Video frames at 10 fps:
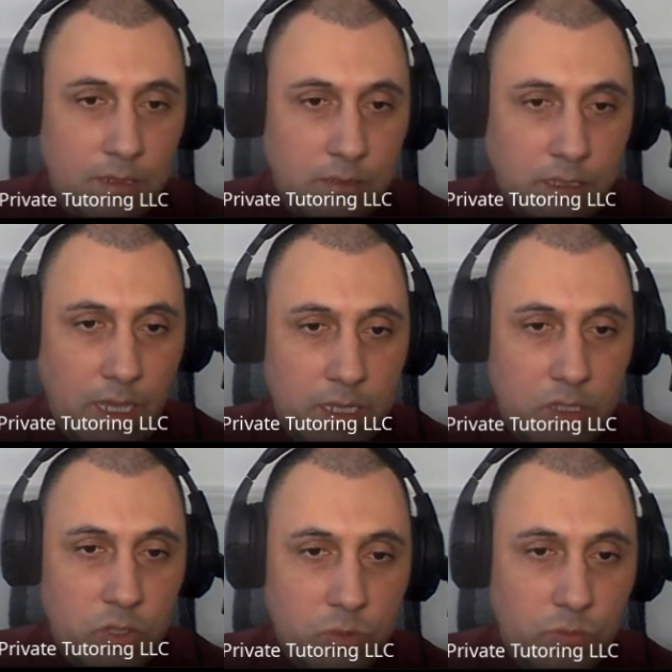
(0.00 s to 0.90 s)
saying
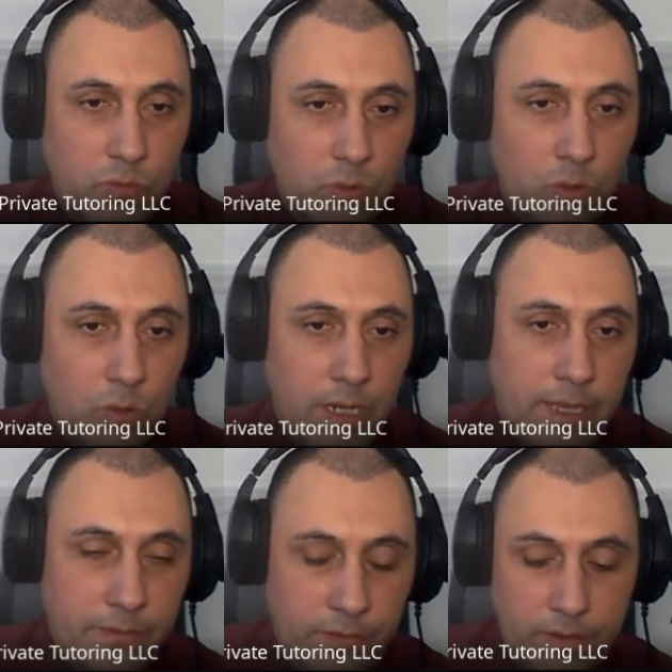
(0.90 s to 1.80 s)
you all
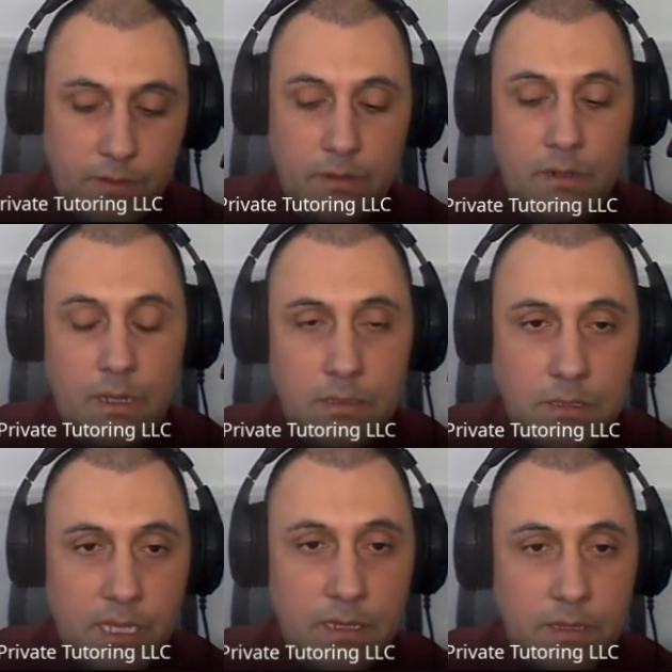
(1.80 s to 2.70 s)
enter, I'm
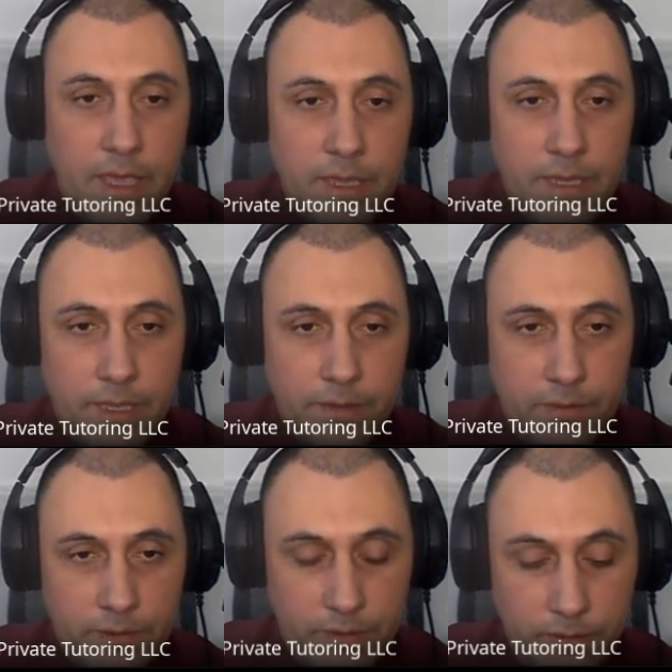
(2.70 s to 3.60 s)
saying they
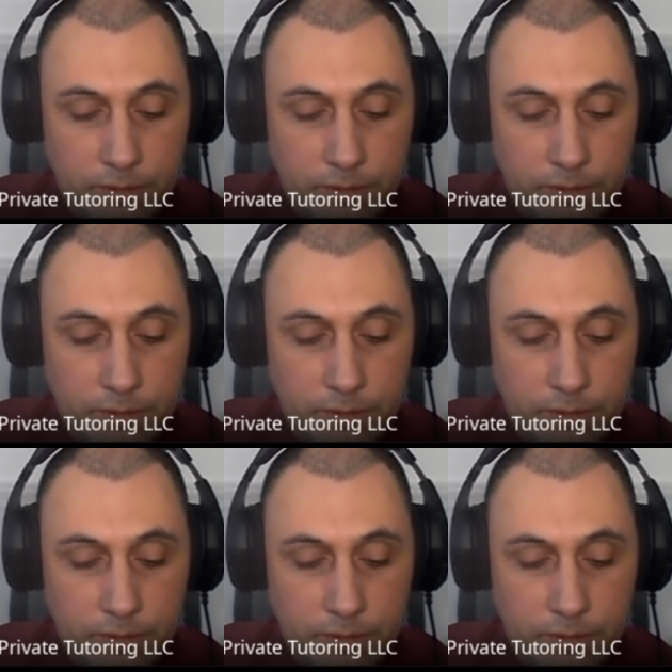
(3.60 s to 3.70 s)
enter.